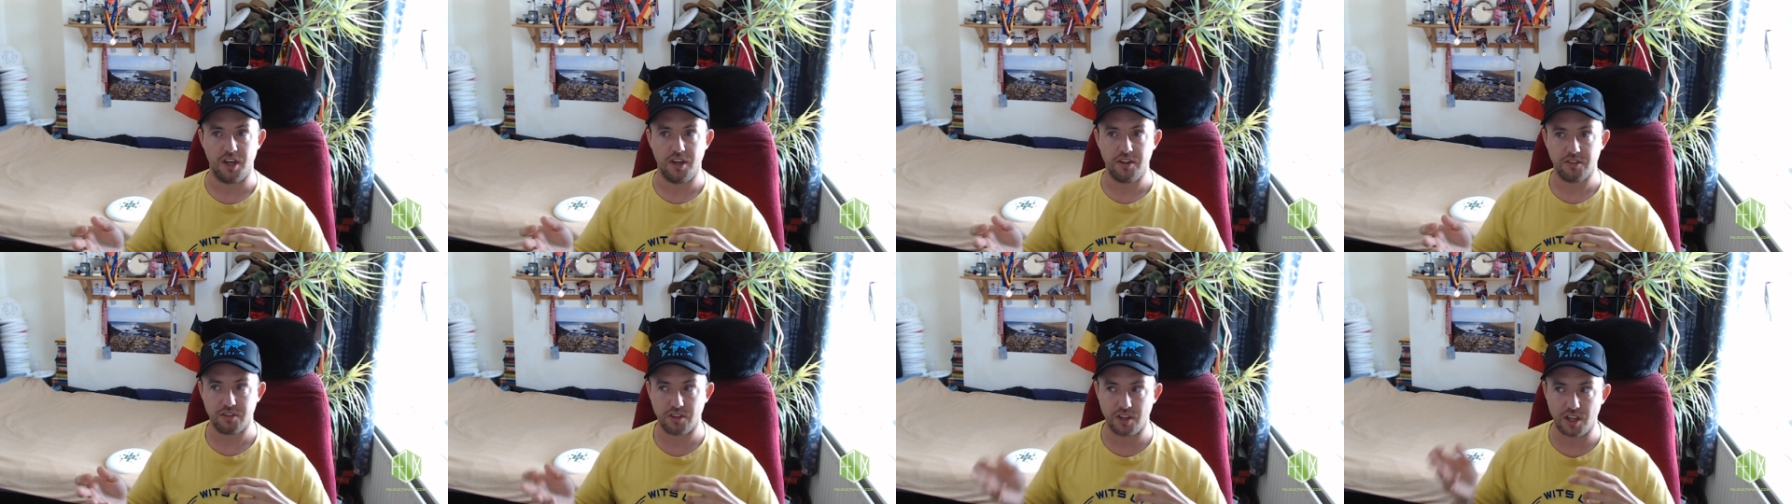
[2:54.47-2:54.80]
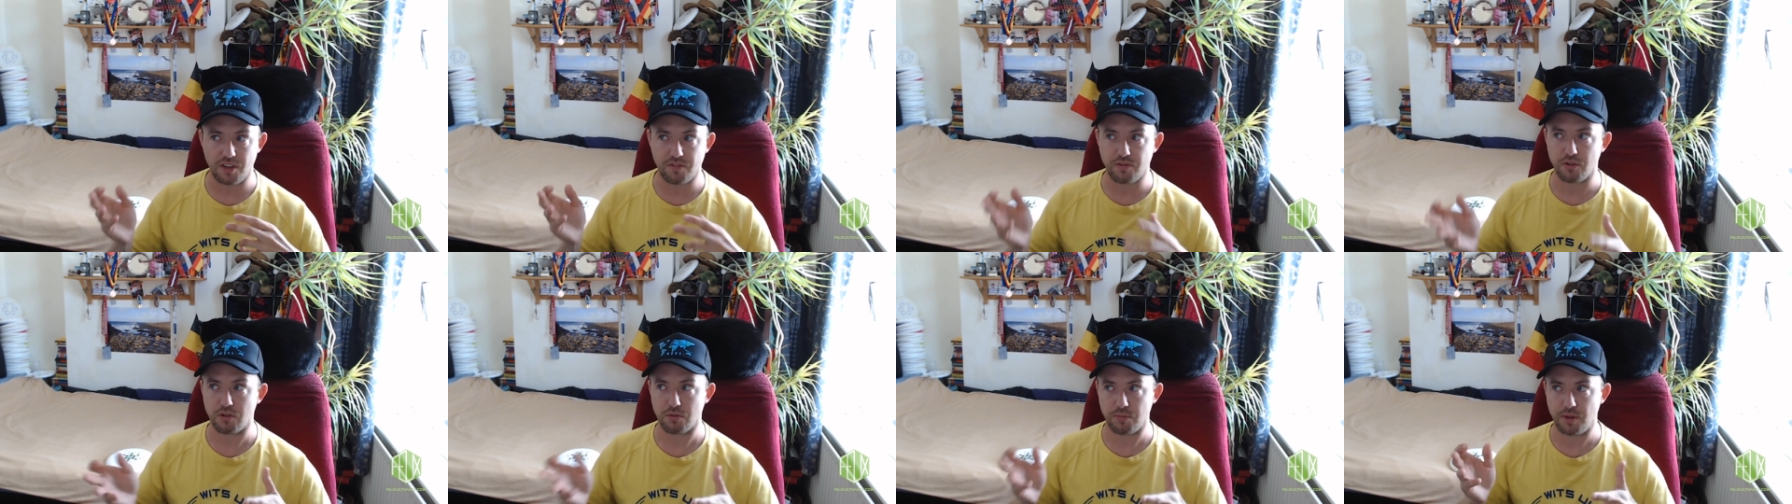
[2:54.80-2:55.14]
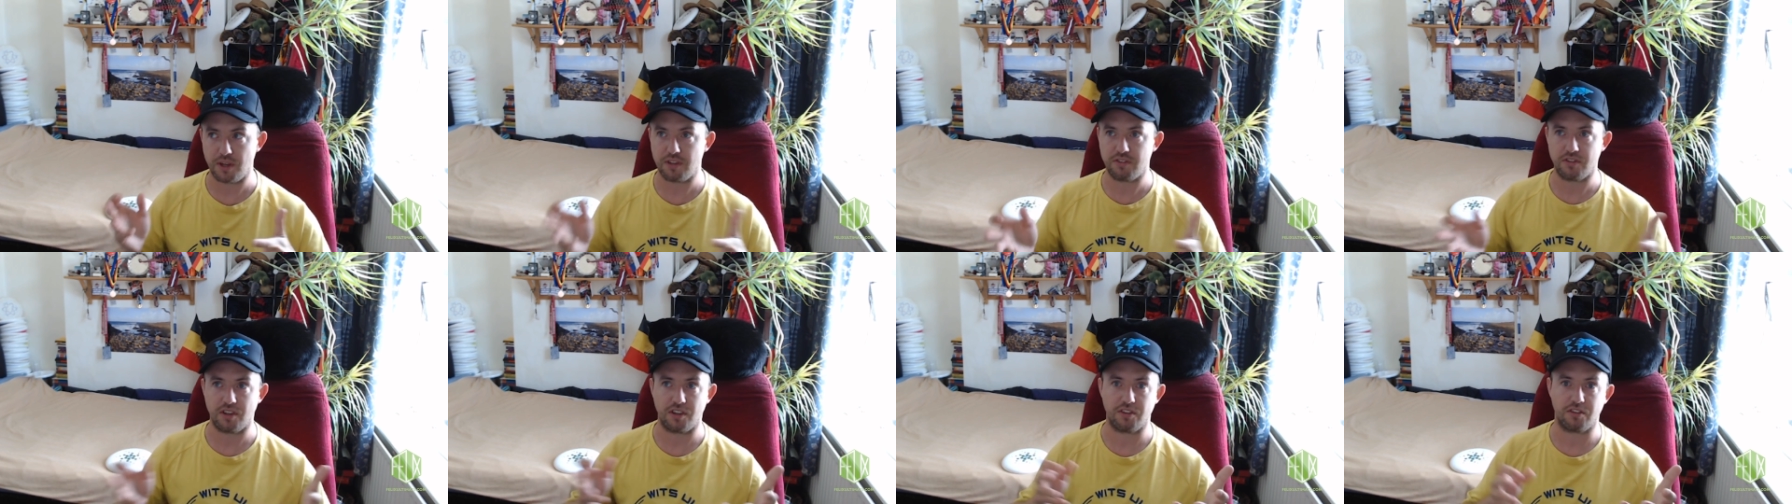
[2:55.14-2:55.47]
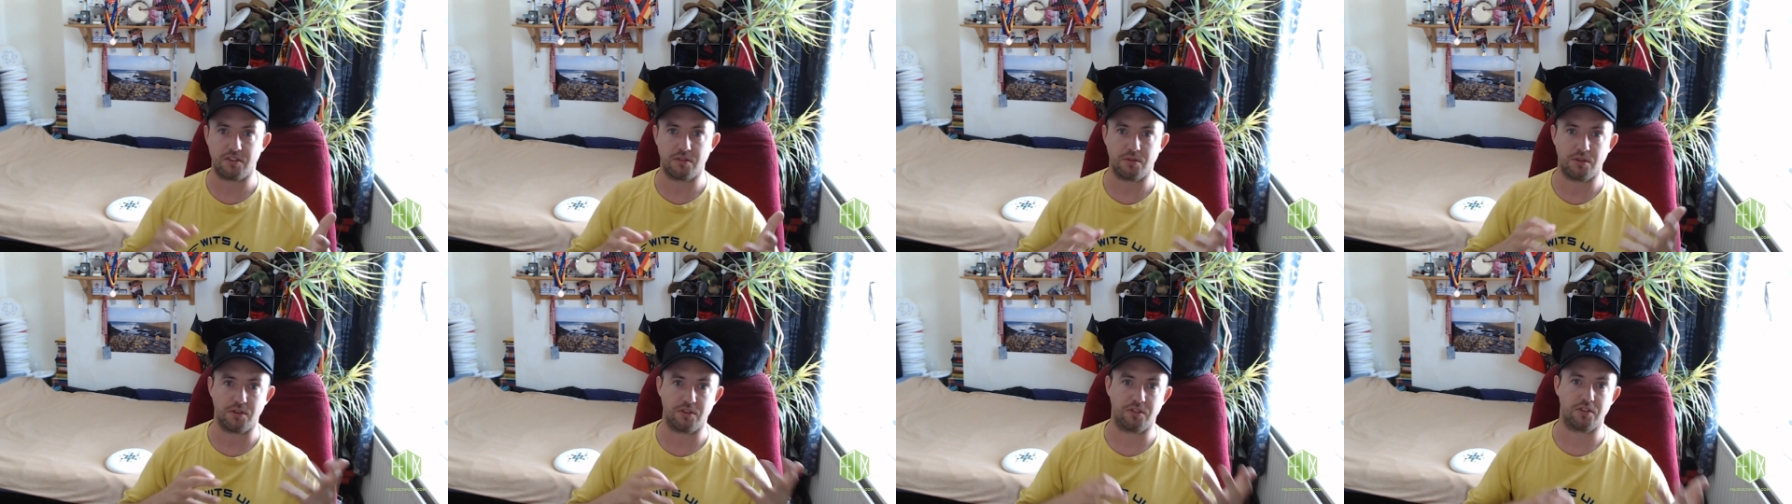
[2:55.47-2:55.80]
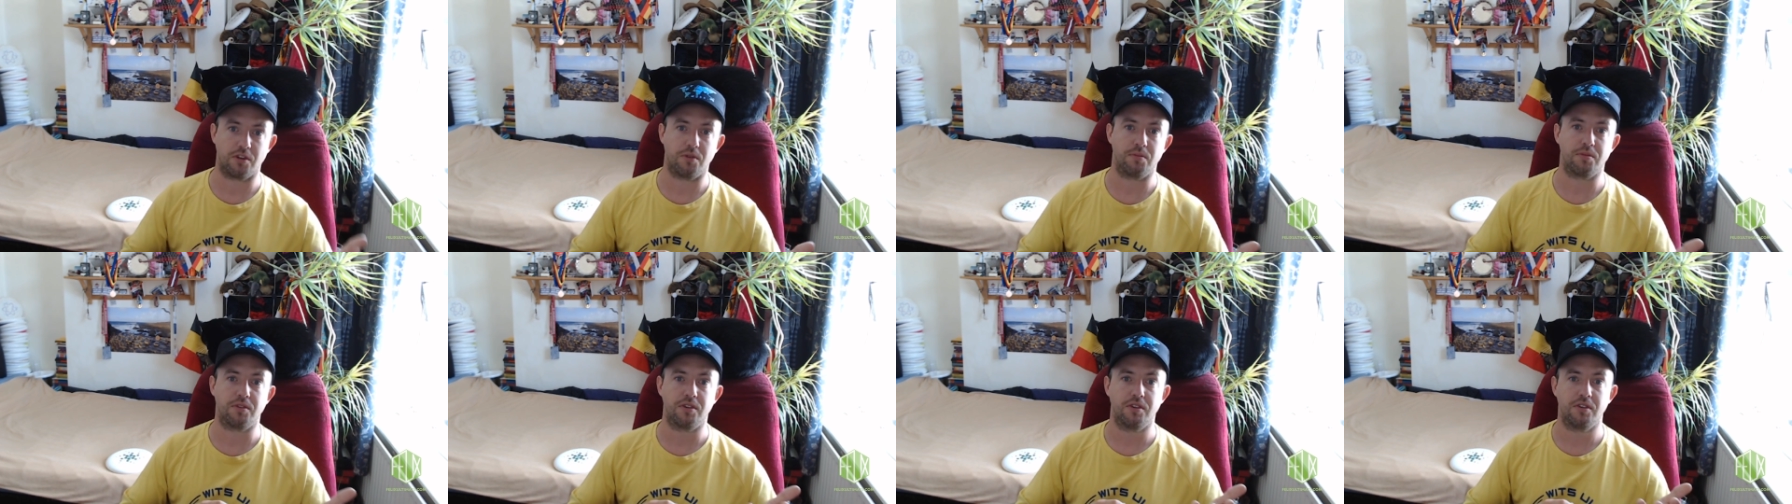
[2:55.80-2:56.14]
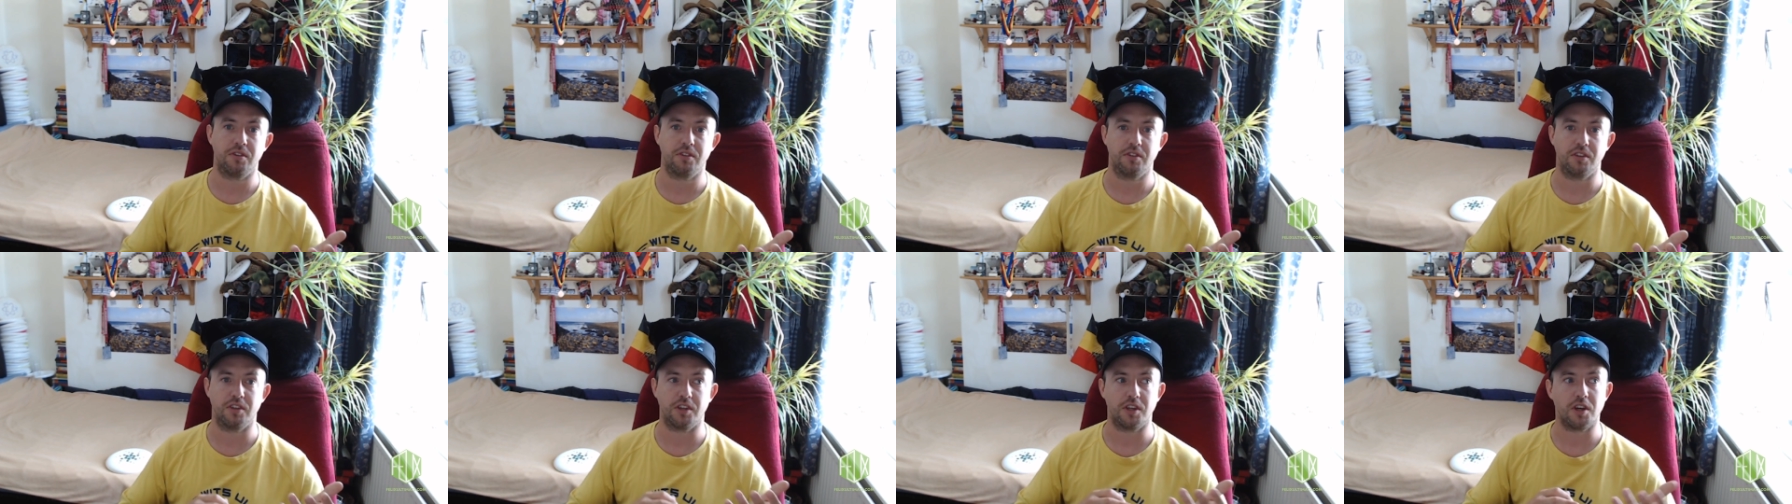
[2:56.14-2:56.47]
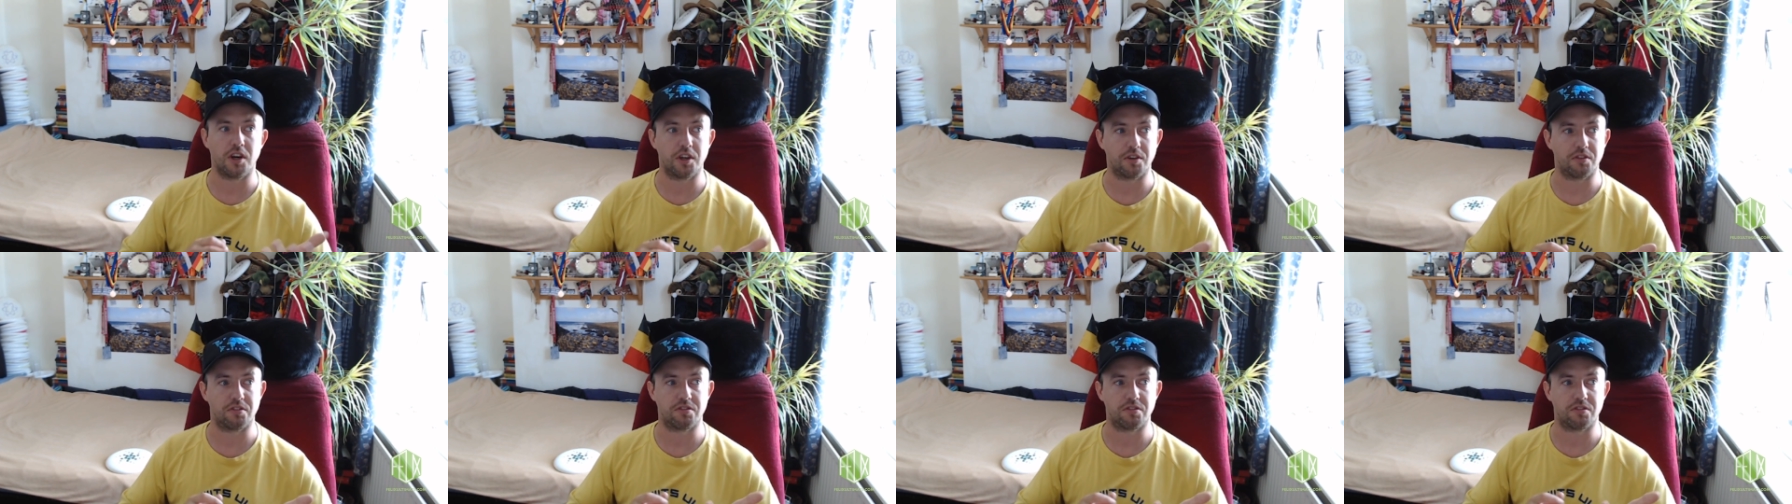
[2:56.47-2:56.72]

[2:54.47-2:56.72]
So therefore it made sense to adopt the kind